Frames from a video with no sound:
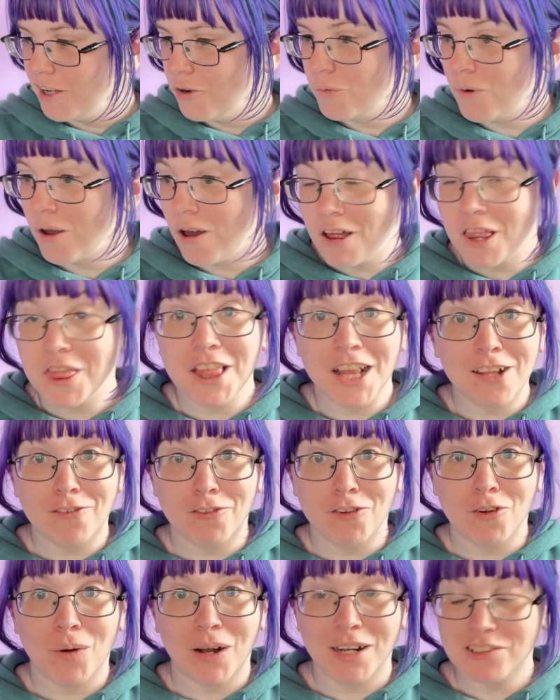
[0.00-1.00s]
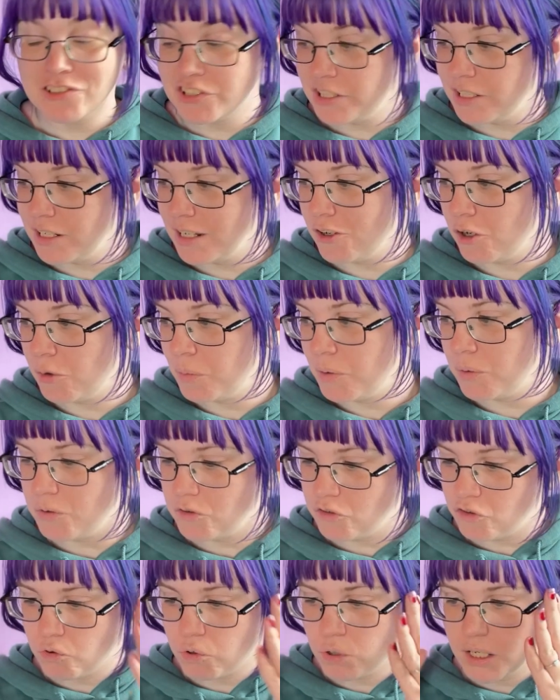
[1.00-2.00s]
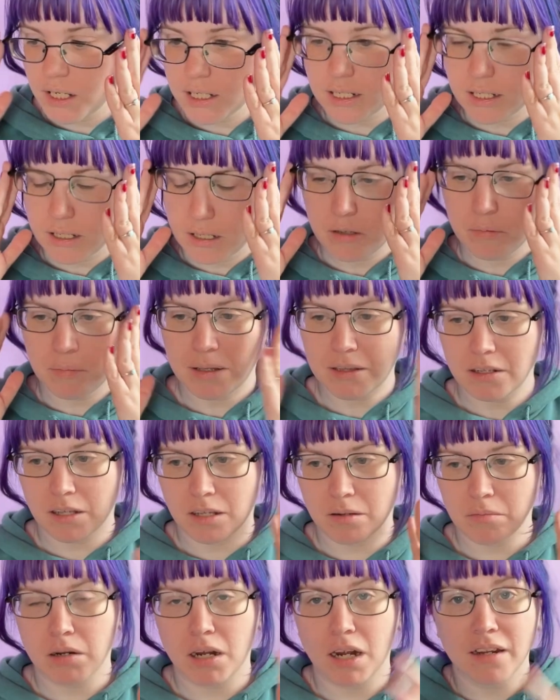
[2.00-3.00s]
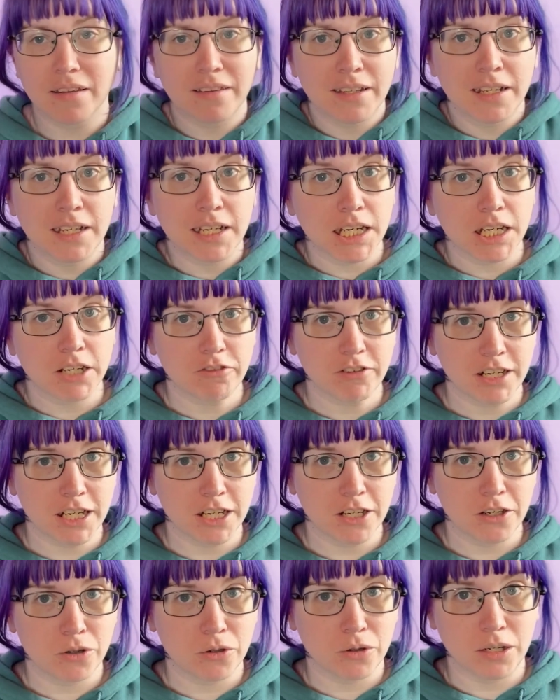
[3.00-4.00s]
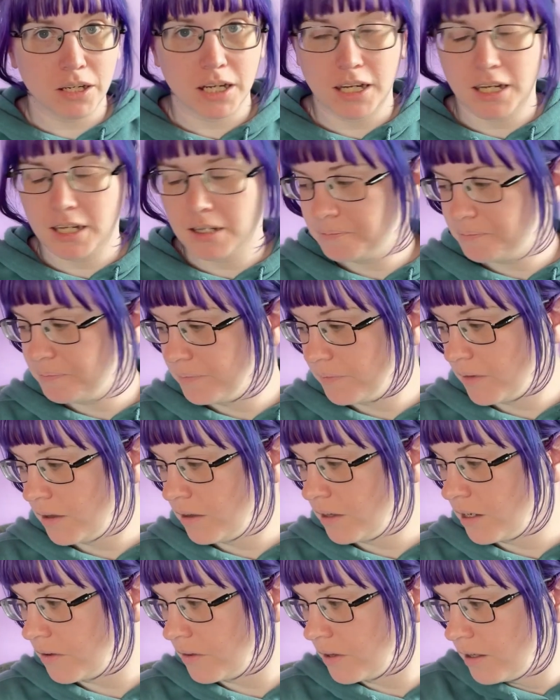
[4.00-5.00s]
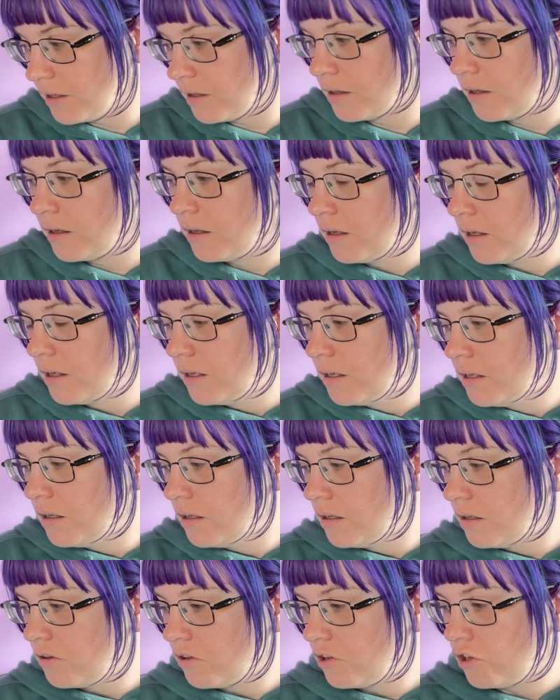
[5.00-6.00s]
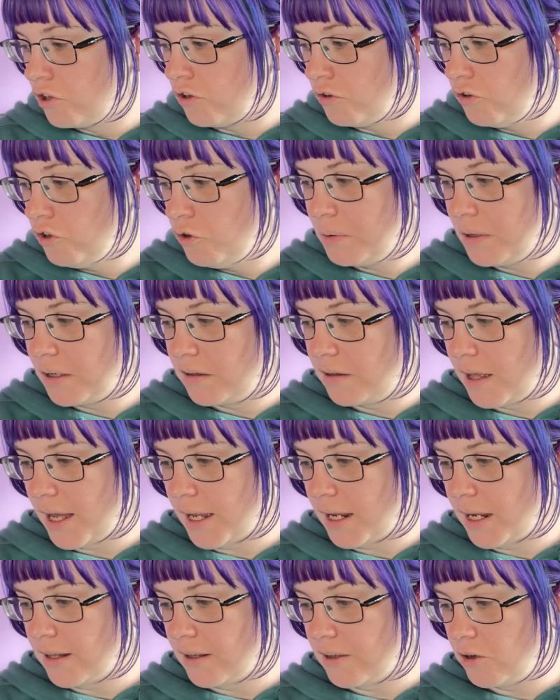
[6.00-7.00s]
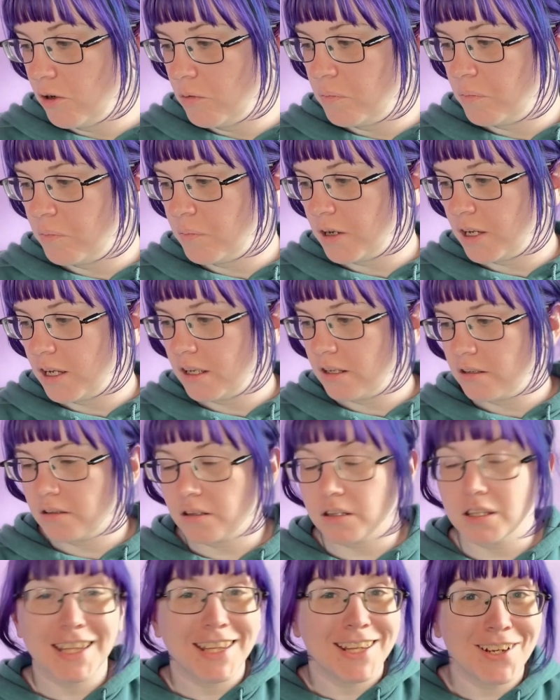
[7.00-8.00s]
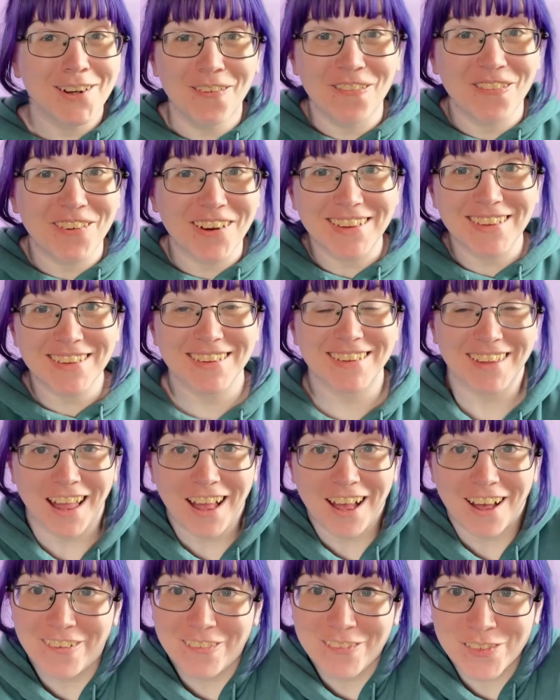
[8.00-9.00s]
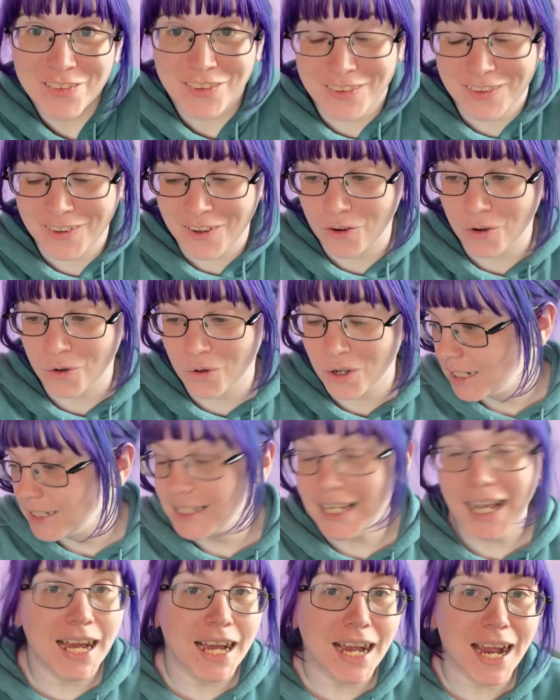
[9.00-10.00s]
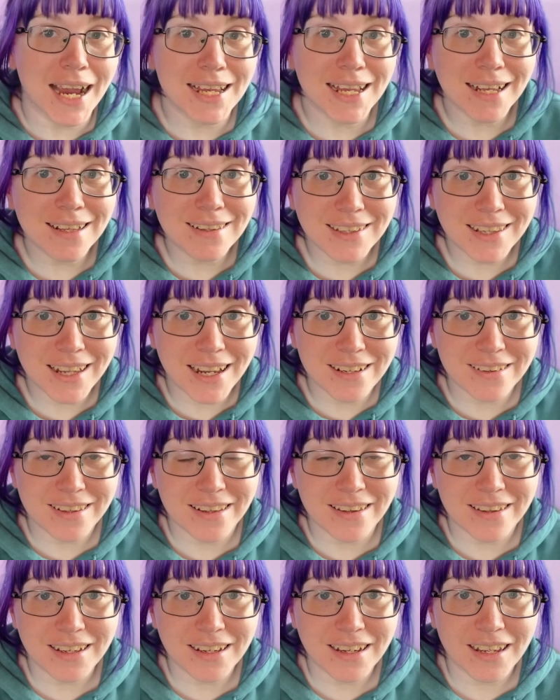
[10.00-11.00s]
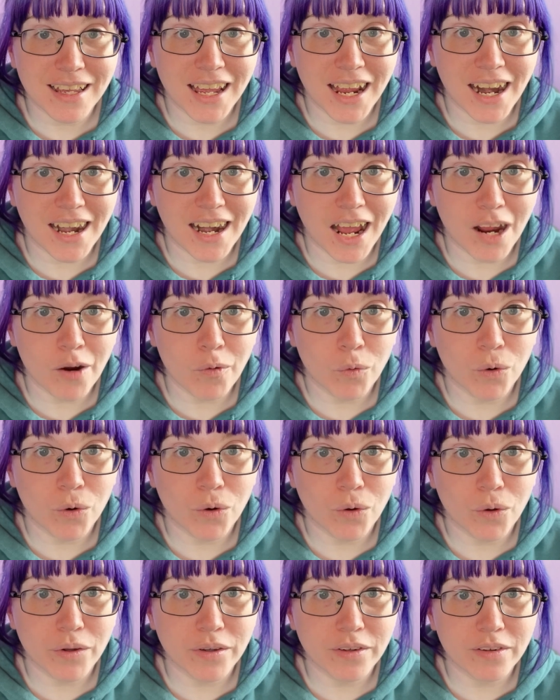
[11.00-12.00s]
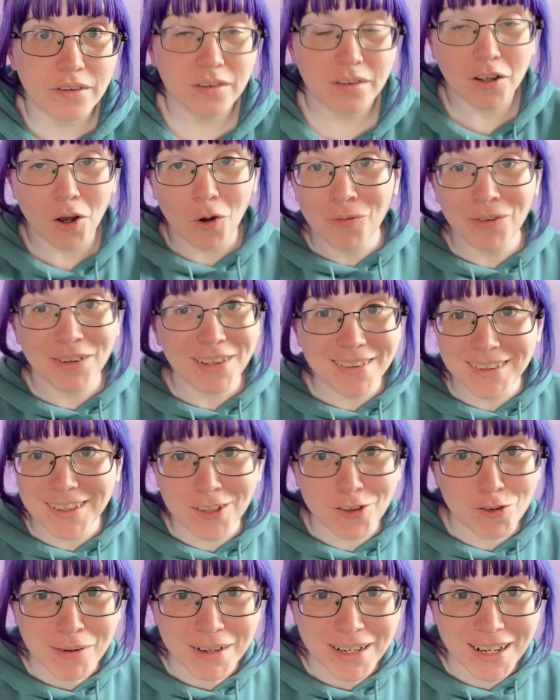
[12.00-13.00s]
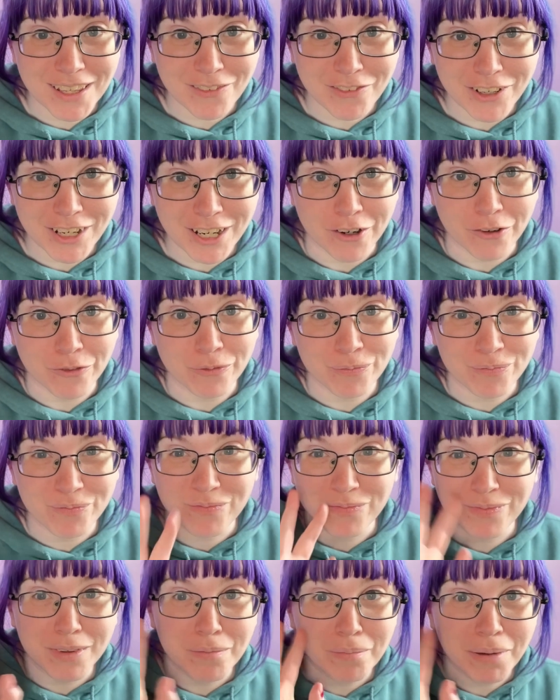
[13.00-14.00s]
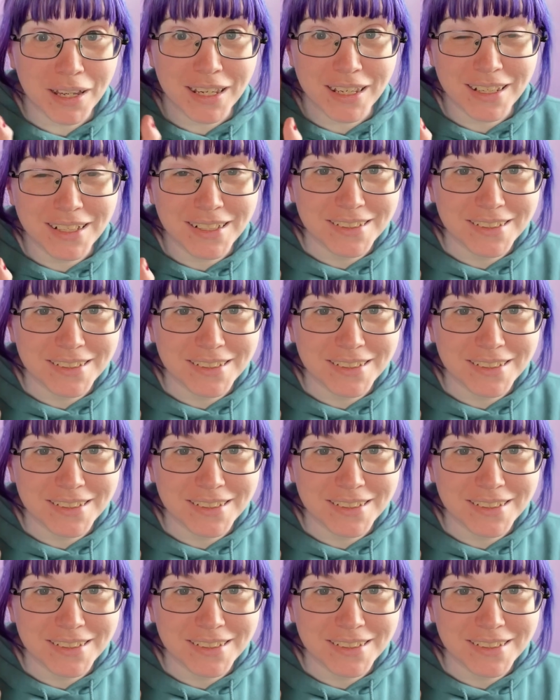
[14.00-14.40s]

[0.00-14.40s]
Well, thanks for watching. I hope you enjoyed my little unboxing video. Nothing too spectacular, but cute, fun stuff. So yeah, I guess, guys, that's it, and I will hopefully see you in my next video. Bye.